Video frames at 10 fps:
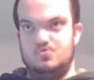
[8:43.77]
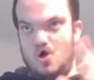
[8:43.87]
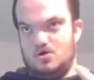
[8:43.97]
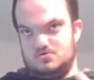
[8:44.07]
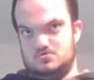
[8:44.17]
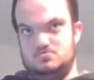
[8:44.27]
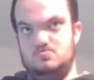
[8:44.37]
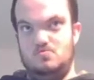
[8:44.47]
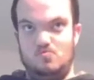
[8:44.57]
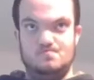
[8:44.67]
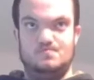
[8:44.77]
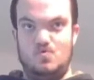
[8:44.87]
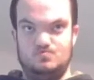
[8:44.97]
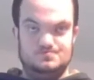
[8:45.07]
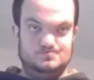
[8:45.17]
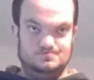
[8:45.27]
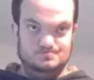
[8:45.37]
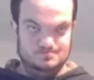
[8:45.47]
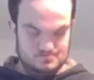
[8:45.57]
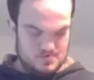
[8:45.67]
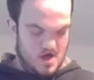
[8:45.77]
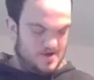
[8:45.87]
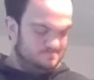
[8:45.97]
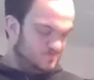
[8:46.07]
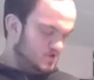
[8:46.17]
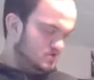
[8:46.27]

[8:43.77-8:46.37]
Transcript: plug, 1 volt, okay?